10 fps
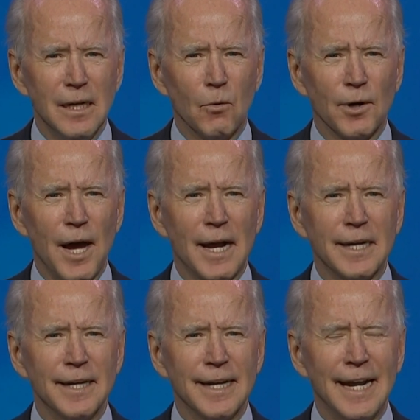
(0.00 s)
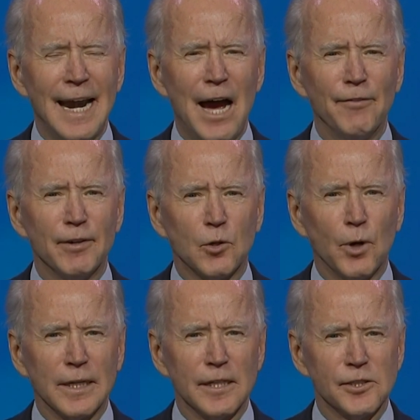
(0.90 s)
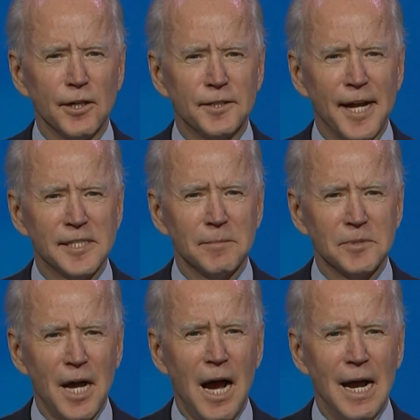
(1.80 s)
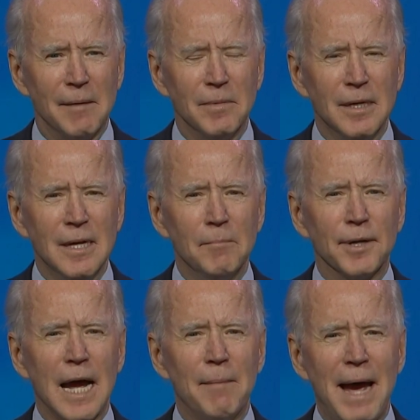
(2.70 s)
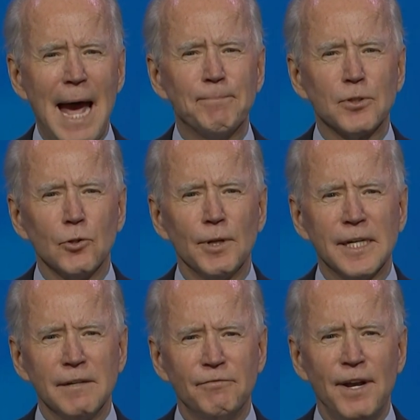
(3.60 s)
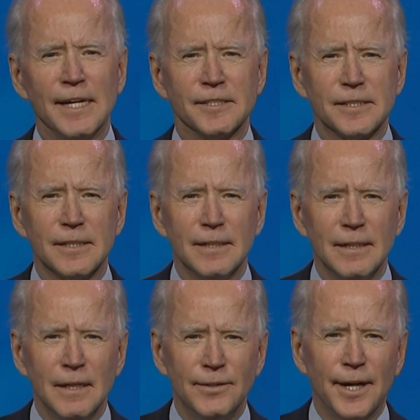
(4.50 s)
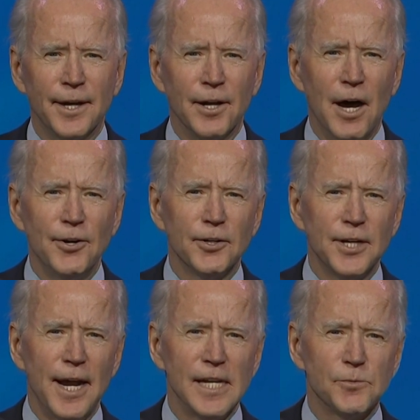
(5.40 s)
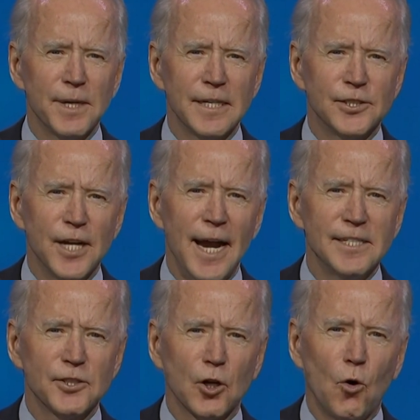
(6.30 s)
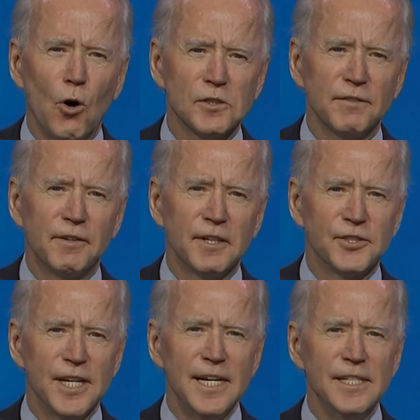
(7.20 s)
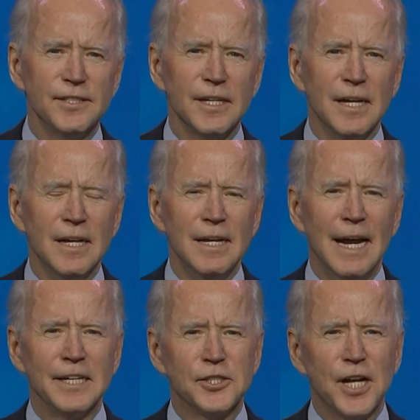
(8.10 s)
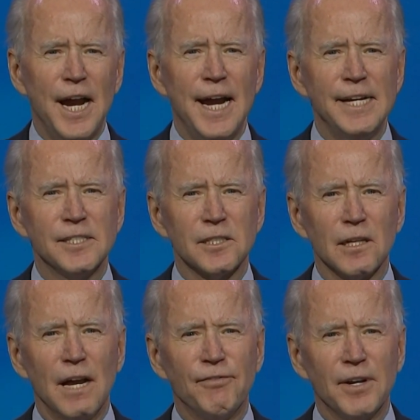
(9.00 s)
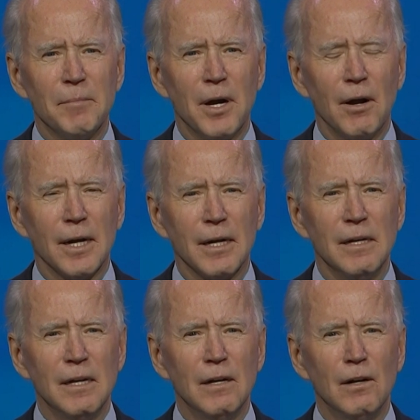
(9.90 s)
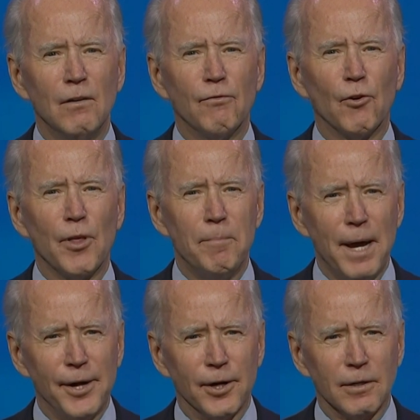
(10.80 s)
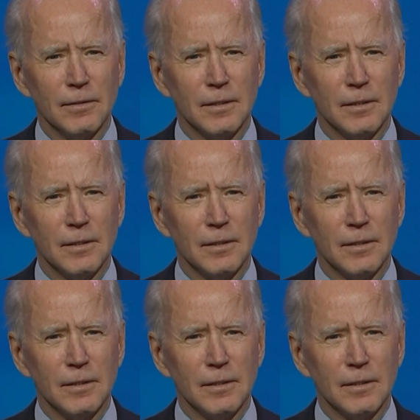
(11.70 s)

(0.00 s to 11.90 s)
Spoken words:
We're not going to get out of it quickly. It's going to take some time. But I'm absolutely convinced that in 100 days, we can change the course of the disease and change life in America for the better.